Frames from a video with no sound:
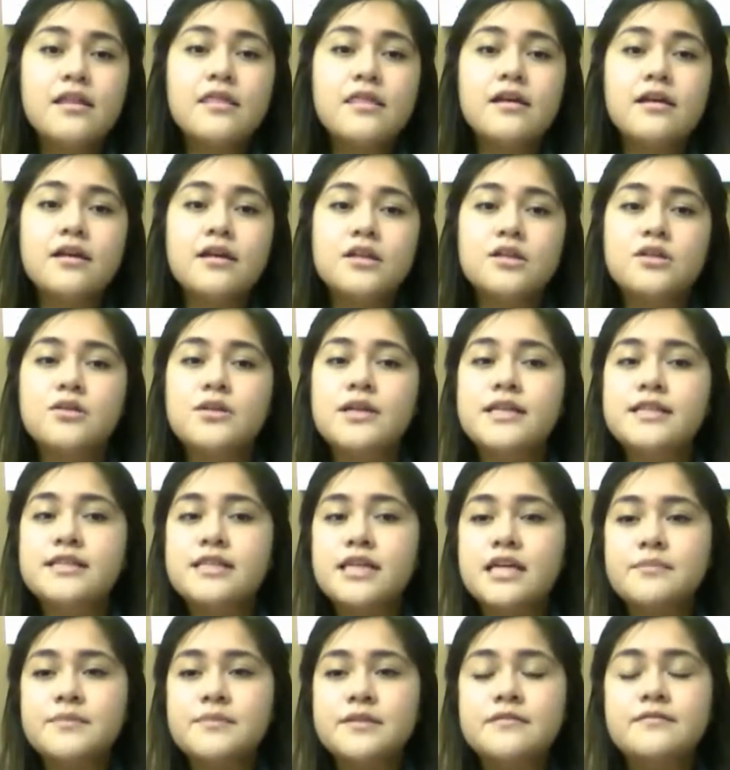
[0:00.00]
There are three
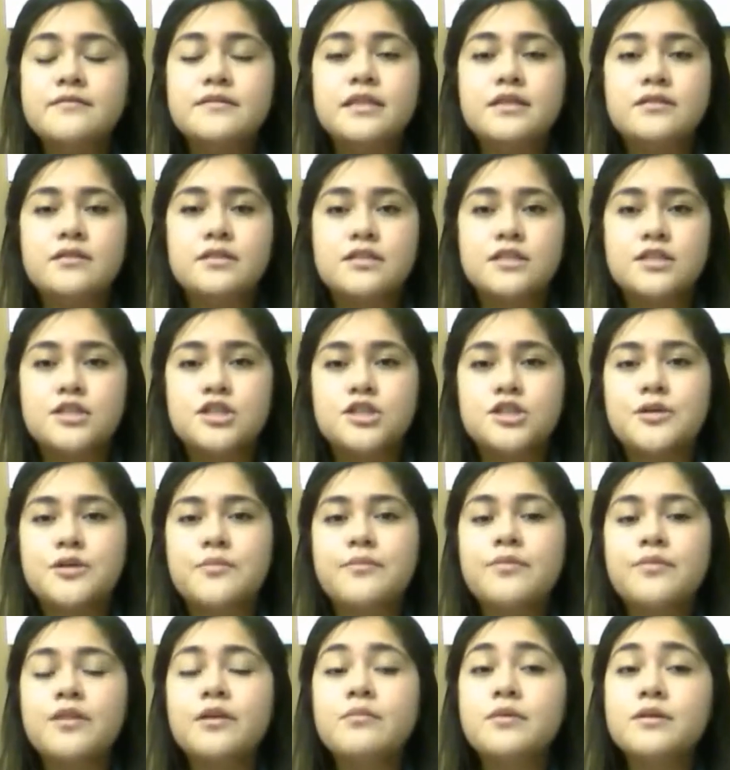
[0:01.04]
types of Down
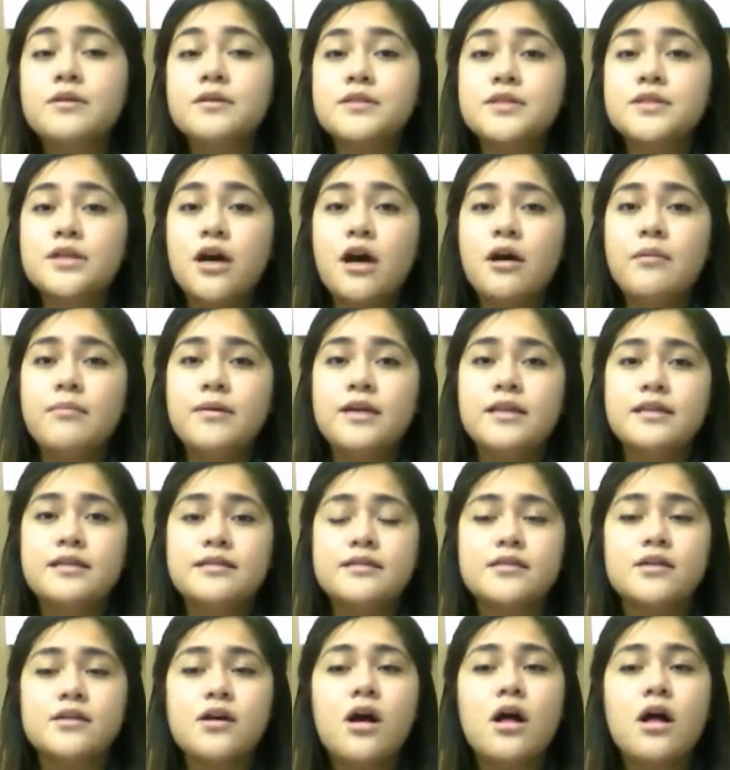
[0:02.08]
syndrome. The most common
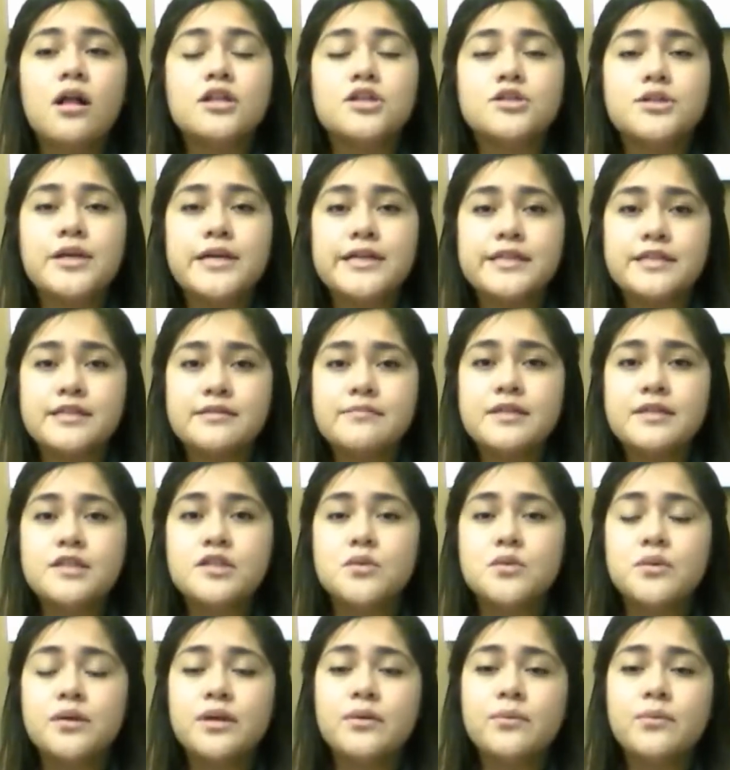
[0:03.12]
is called trisomy
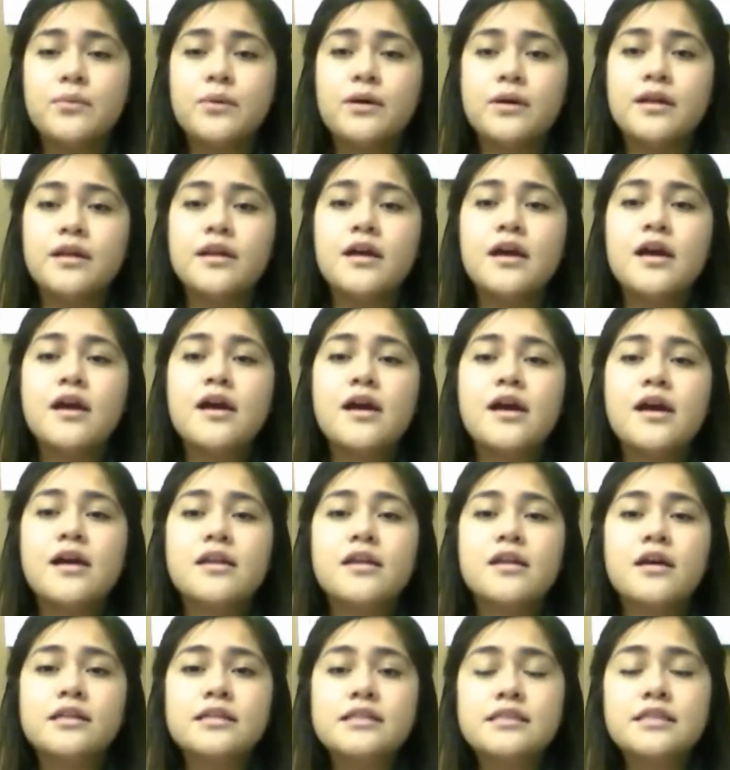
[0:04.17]
21,
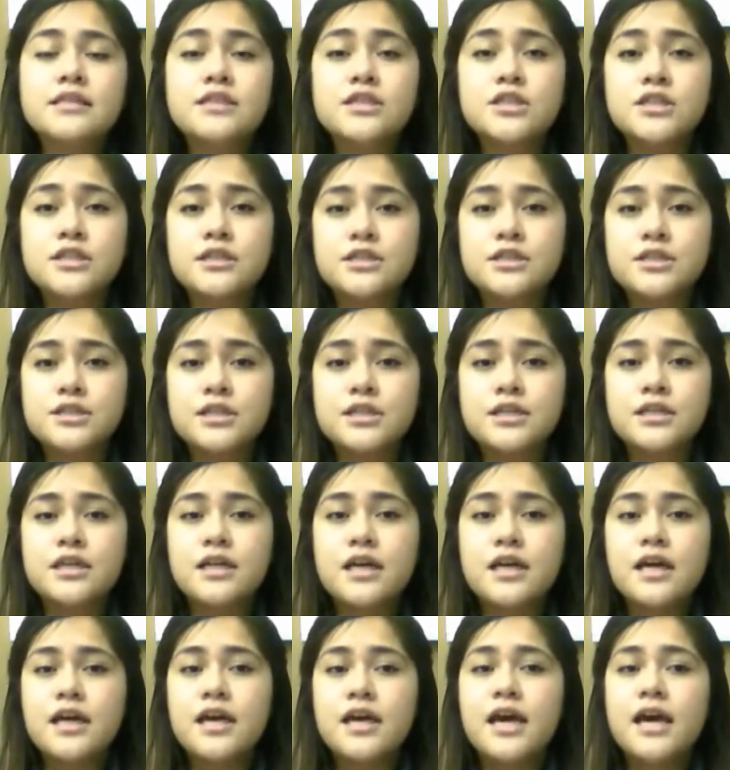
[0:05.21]
non-disjunction,
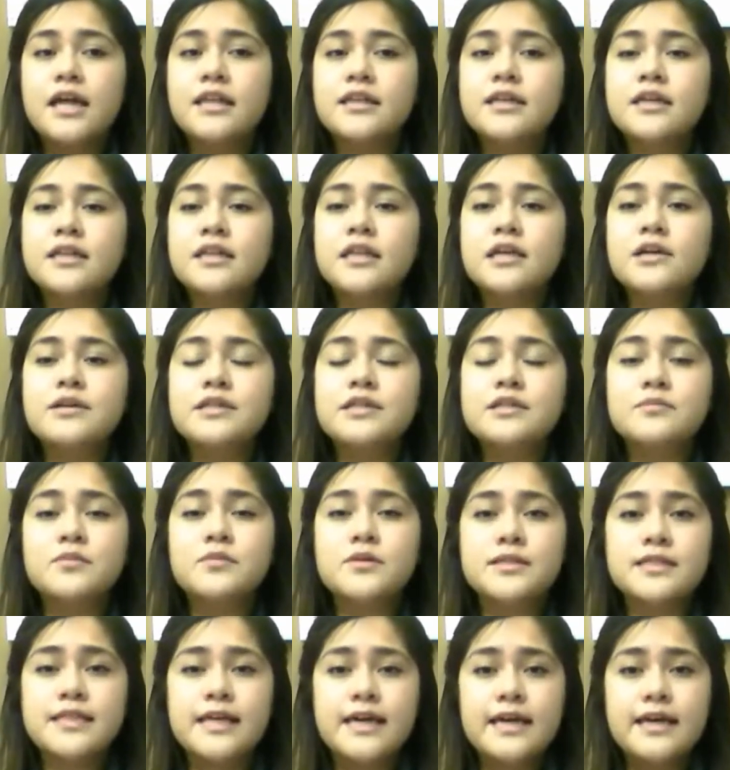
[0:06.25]
and then there is
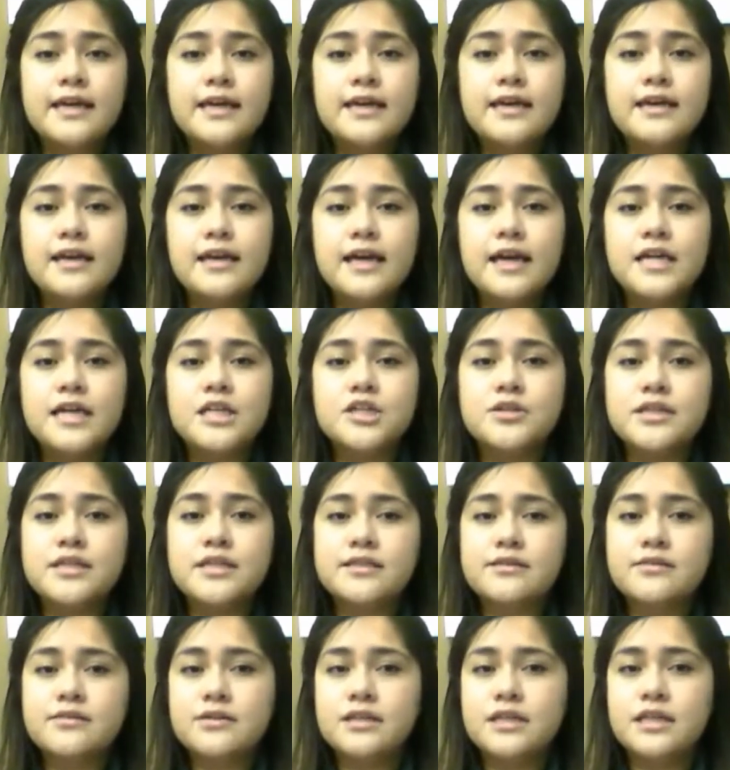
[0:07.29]
mosaic and
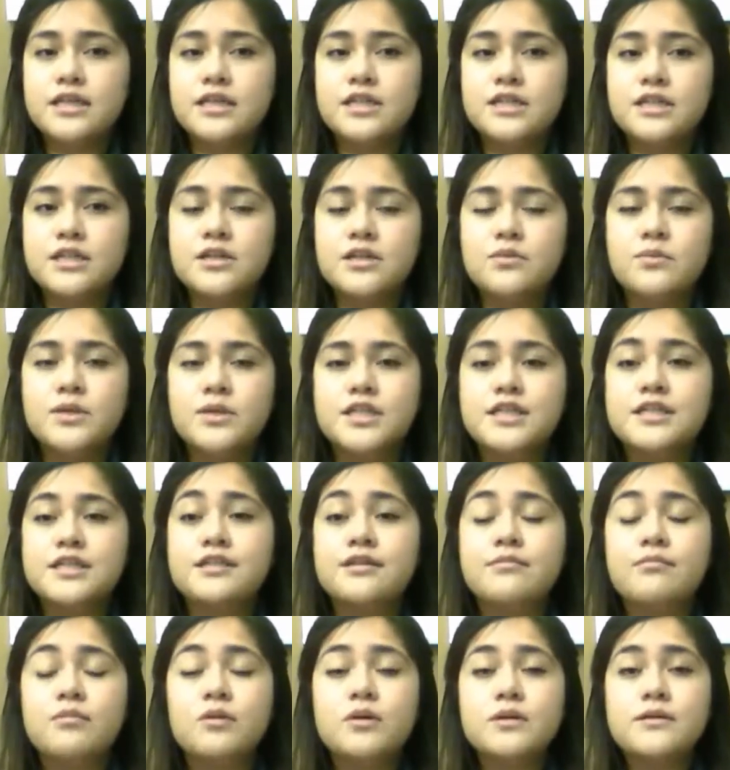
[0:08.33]
translocation, which is
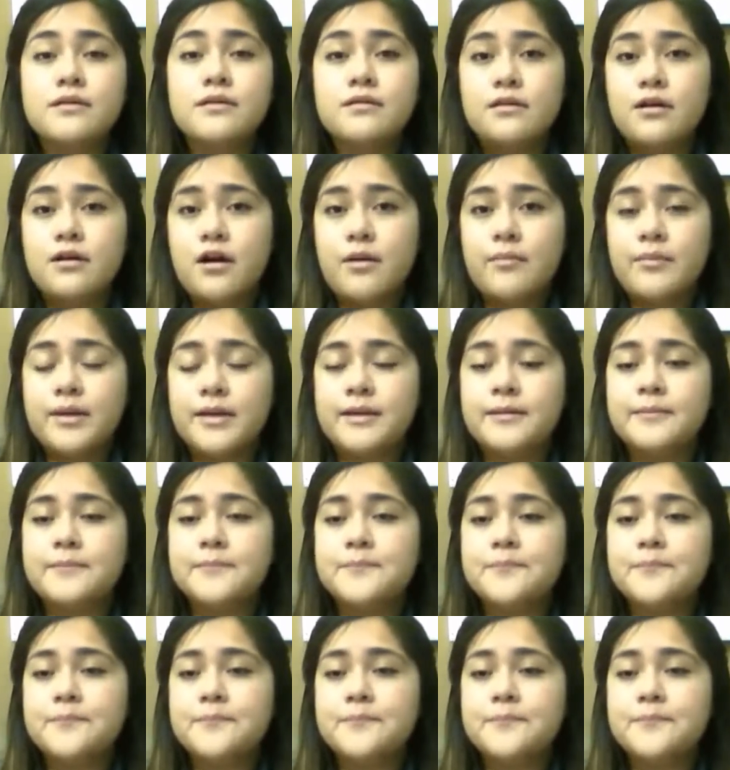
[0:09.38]
the most uncommon.